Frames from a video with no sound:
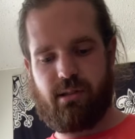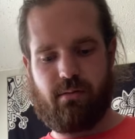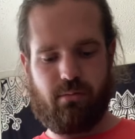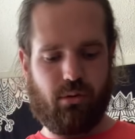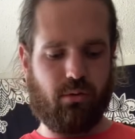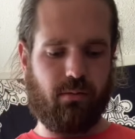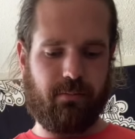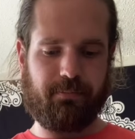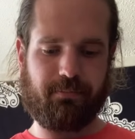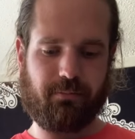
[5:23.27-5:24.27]
in a bowl.
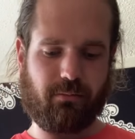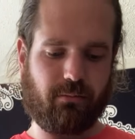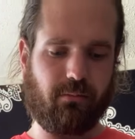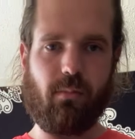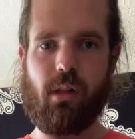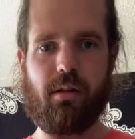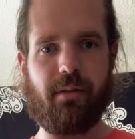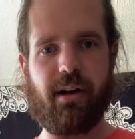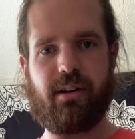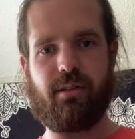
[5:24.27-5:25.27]
I know